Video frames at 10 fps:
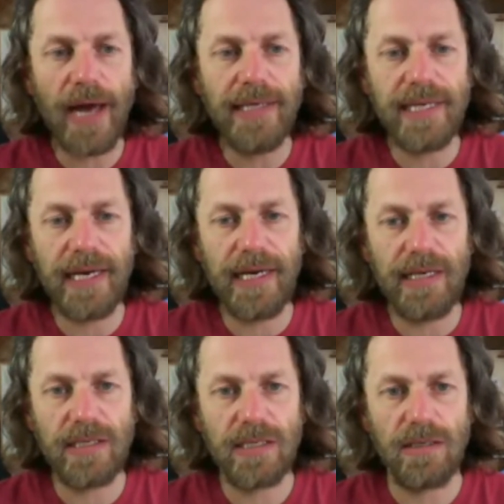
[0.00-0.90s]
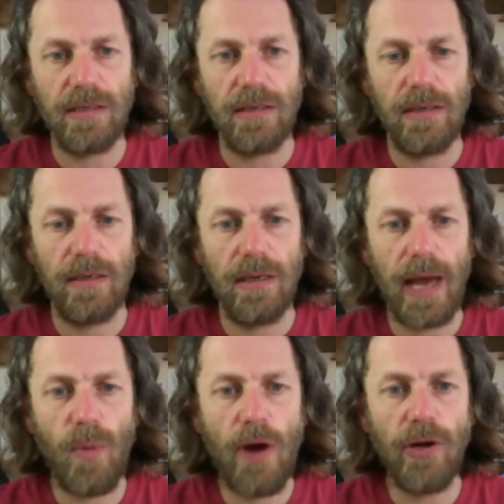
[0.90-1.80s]
ideas?
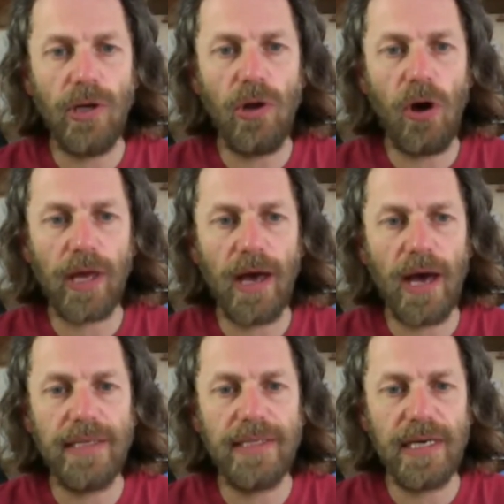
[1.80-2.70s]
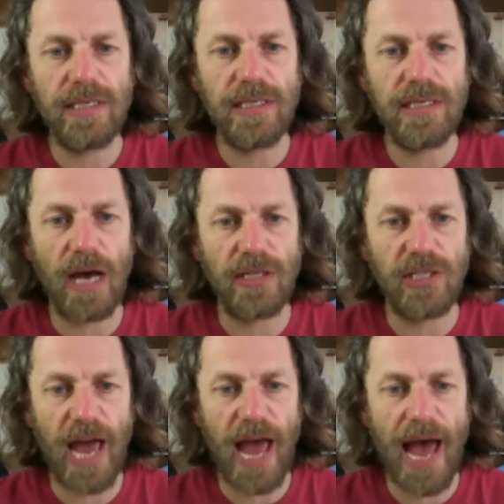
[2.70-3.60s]
And where are you logging ideas such
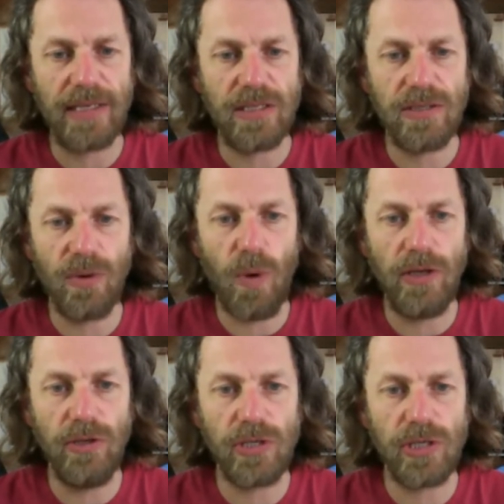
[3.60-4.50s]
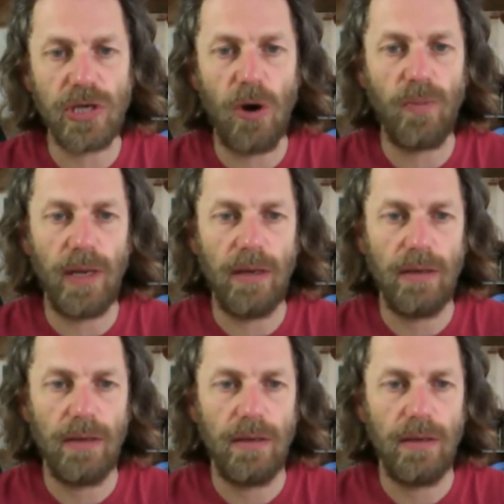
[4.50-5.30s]
as the one you just told me?